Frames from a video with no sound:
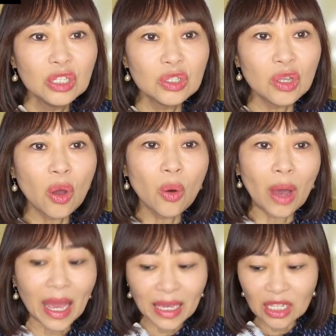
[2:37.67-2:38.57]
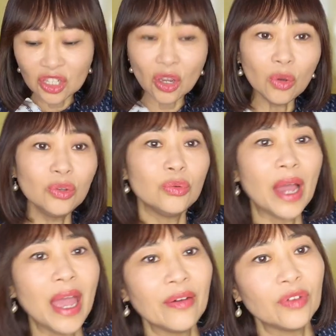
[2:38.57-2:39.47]
So I can show you
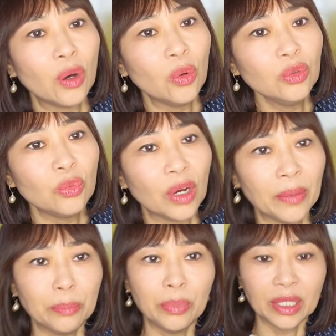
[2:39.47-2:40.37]
I have an old one,